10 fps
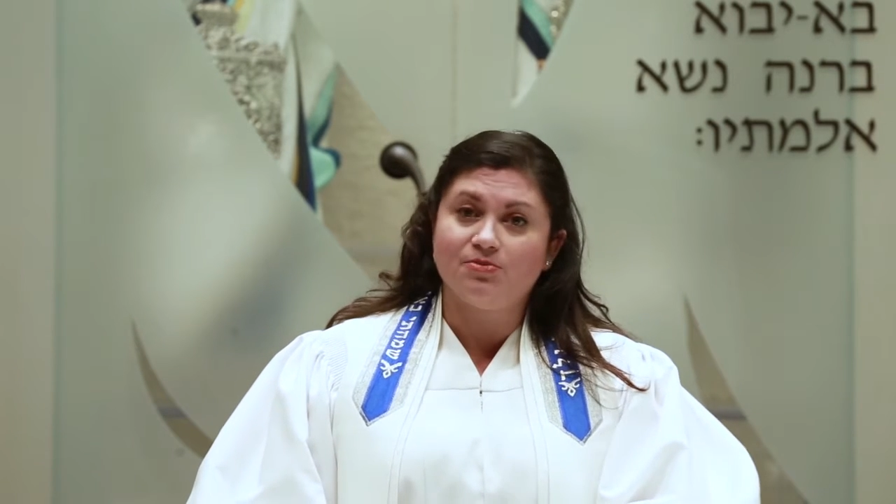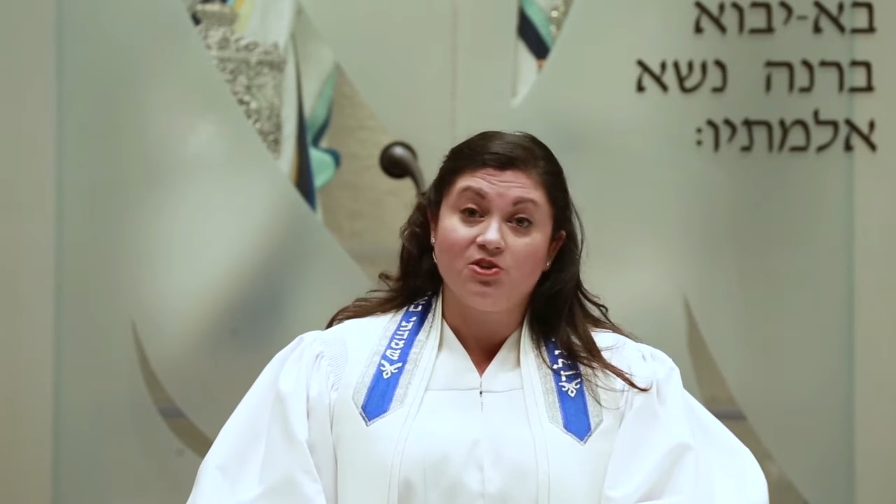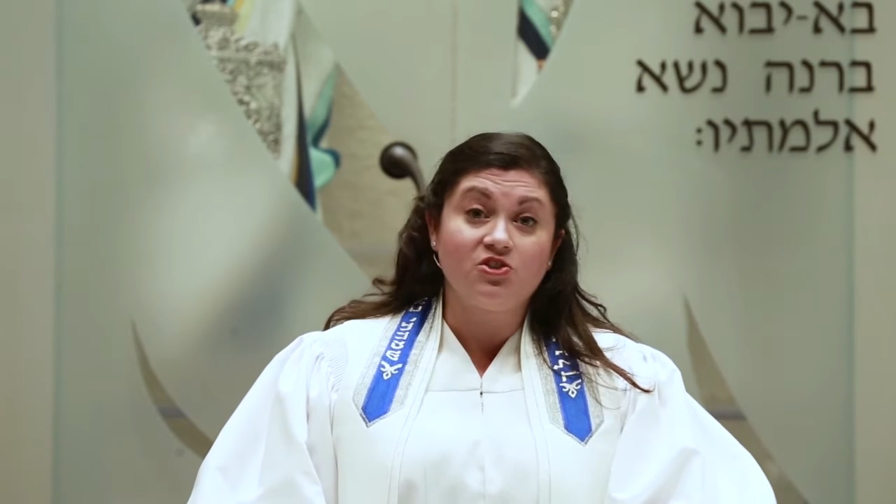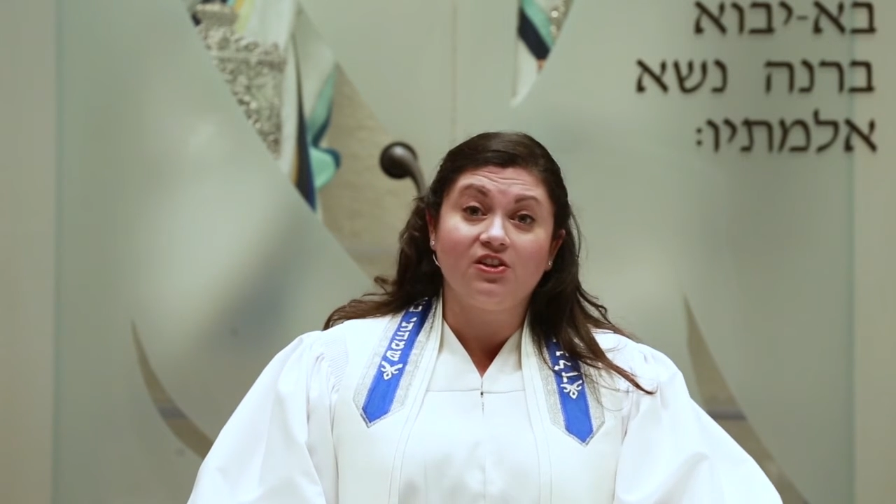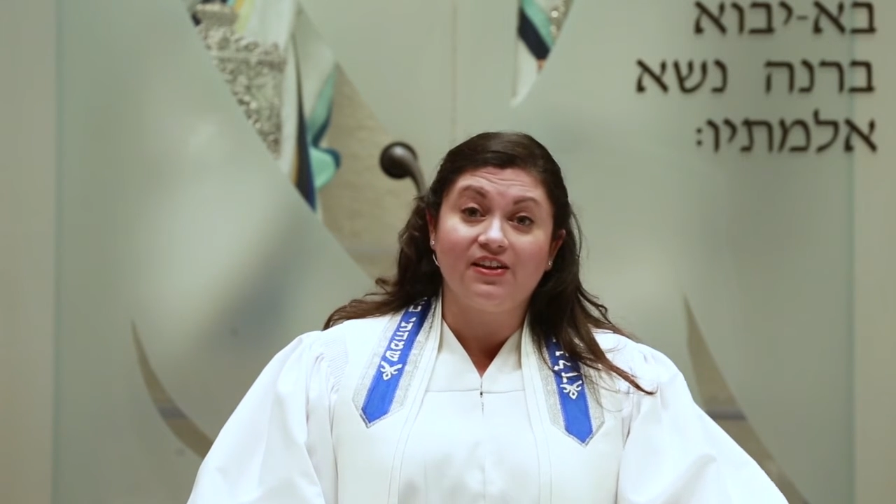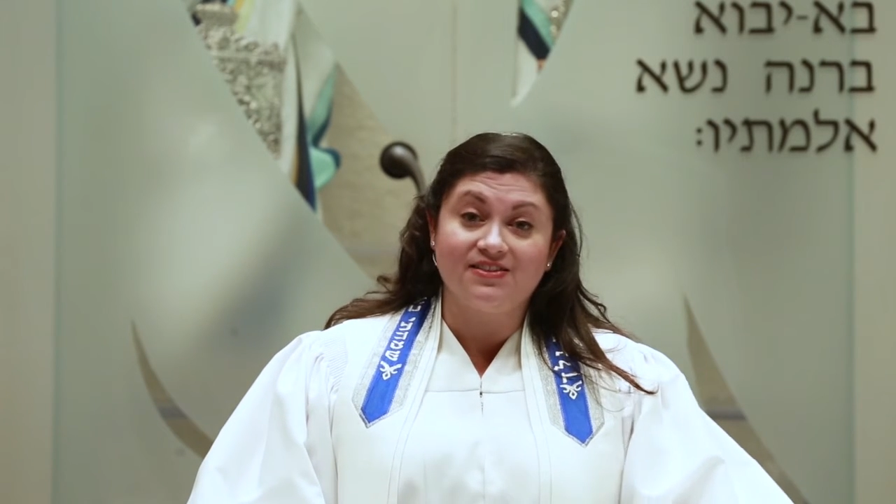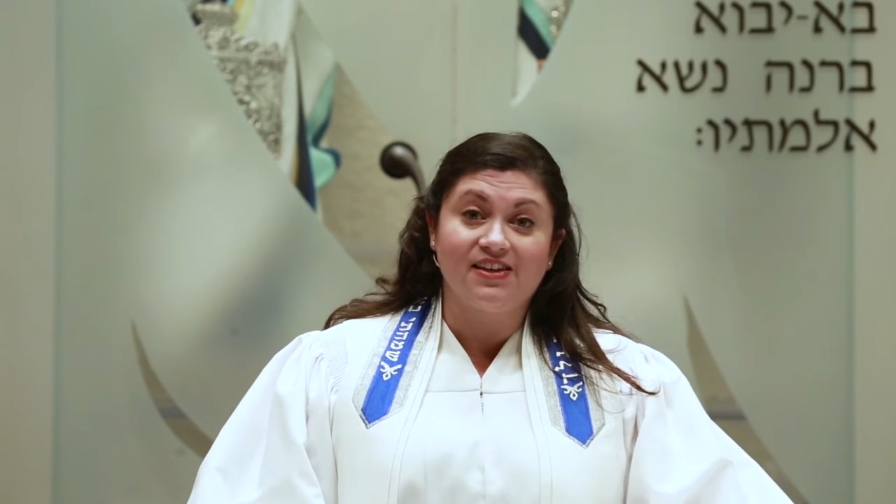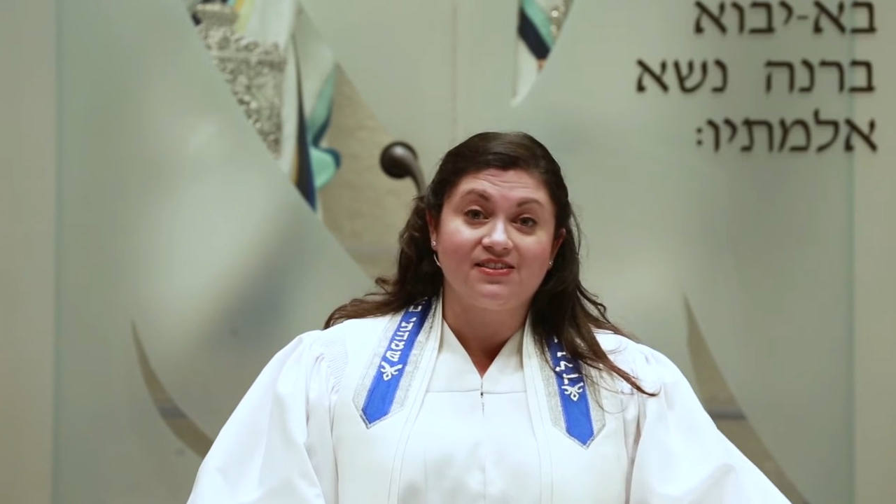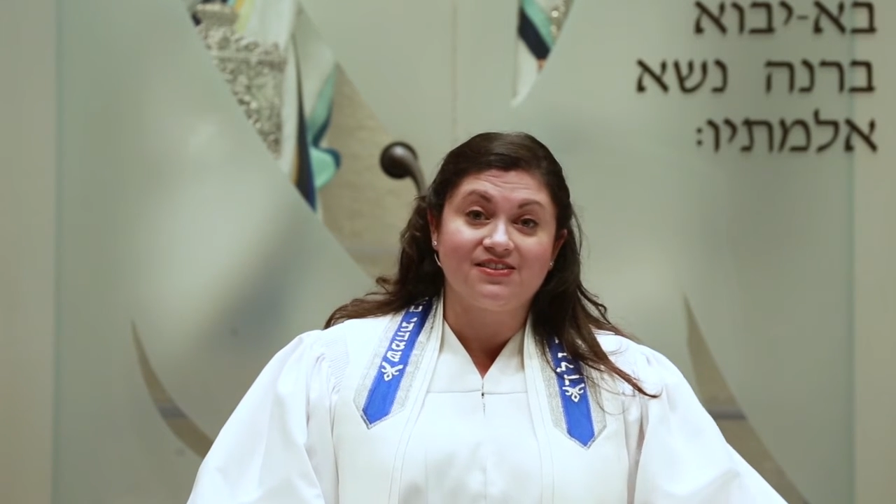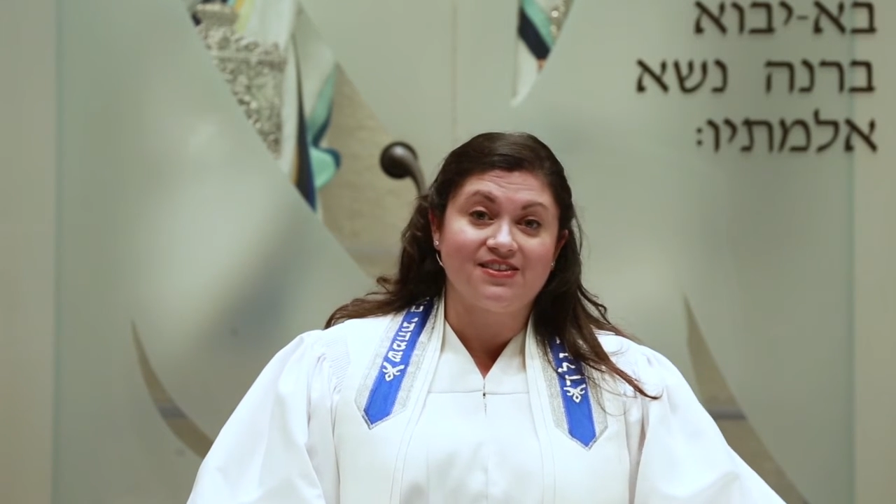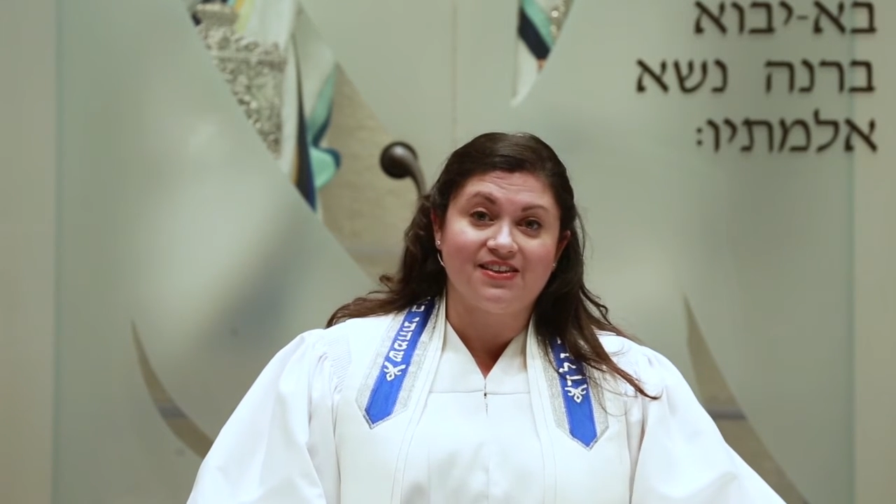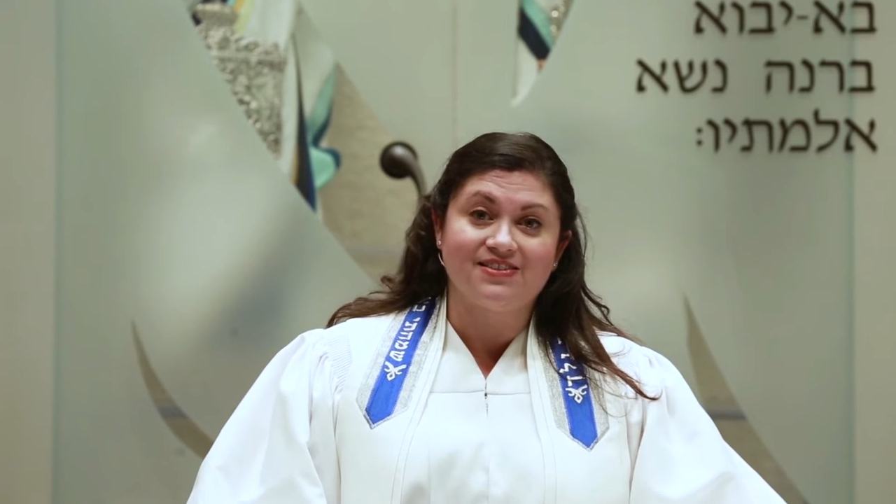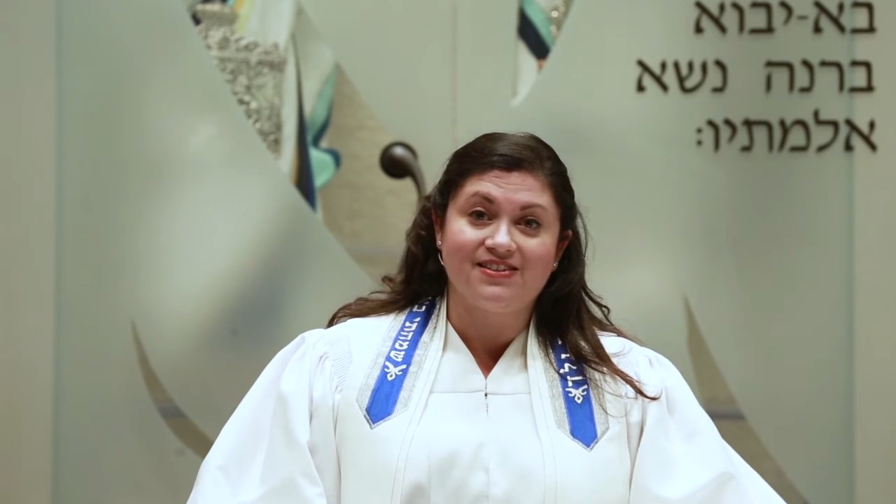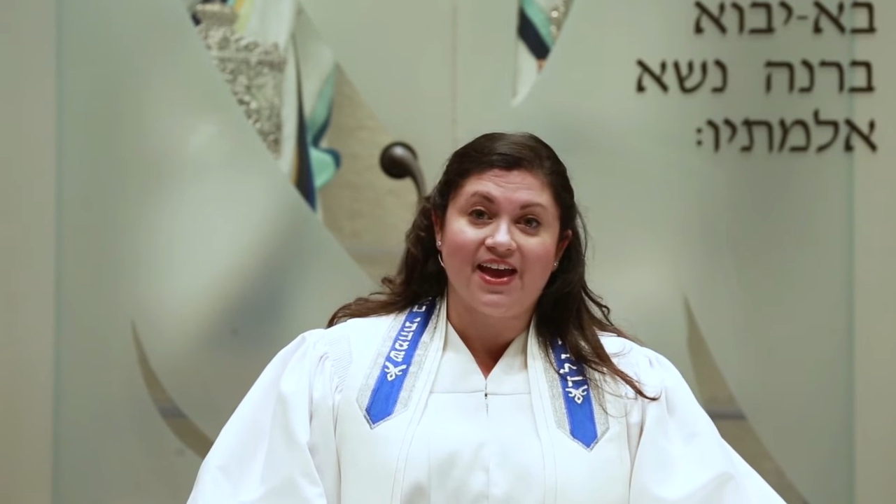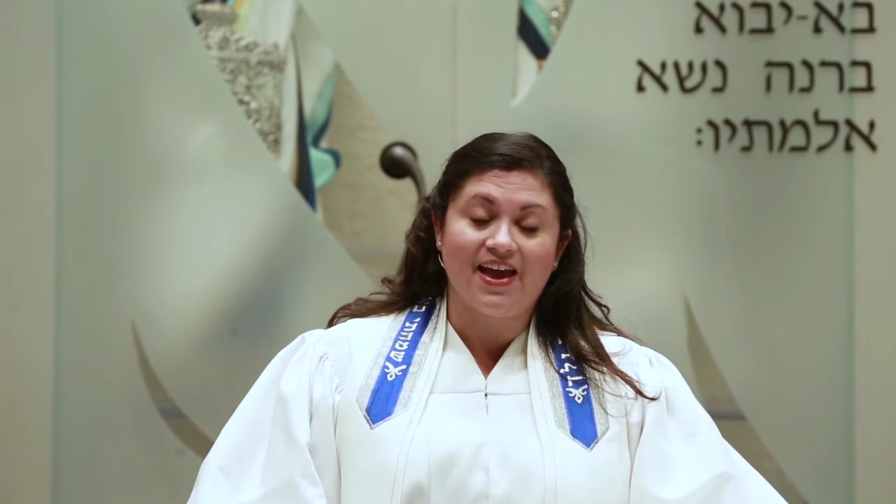which still exists to
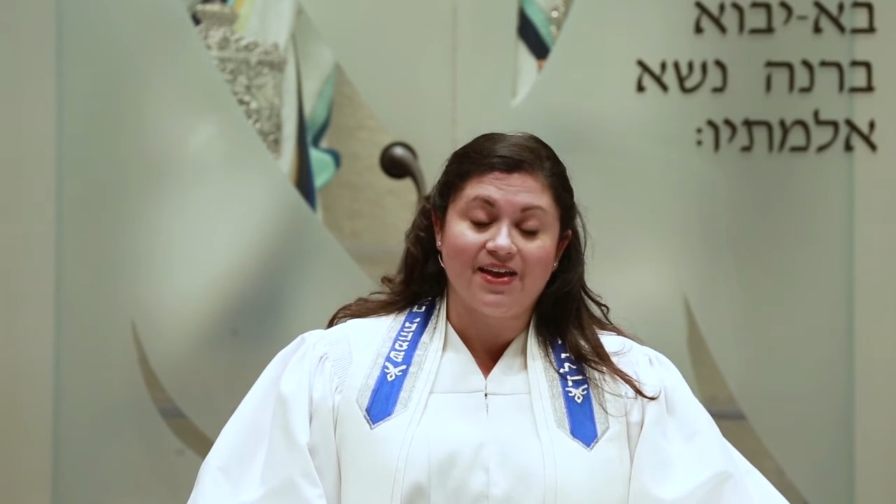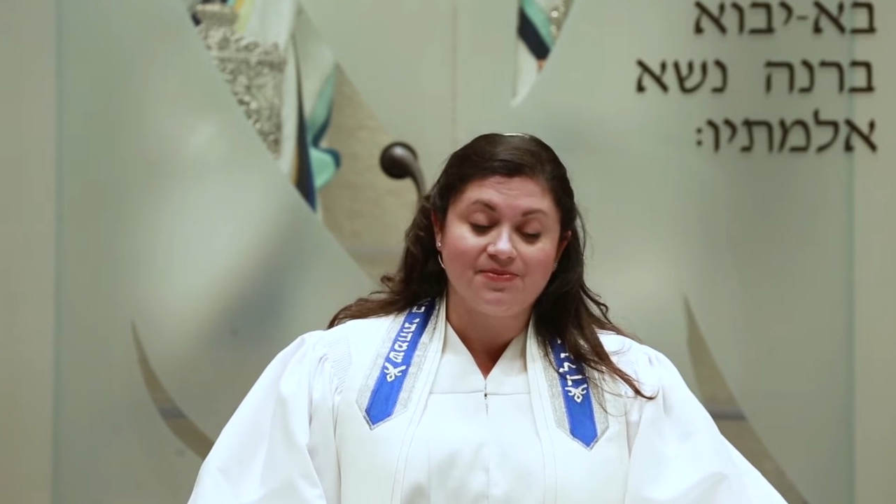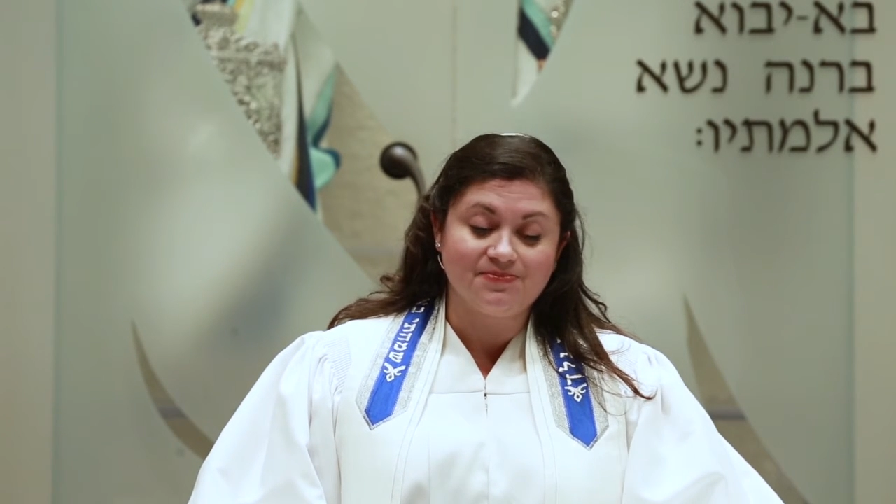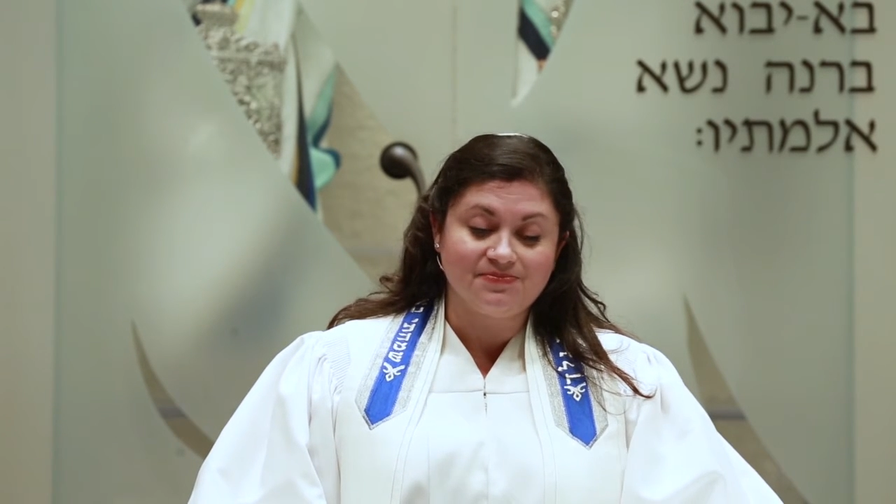this day.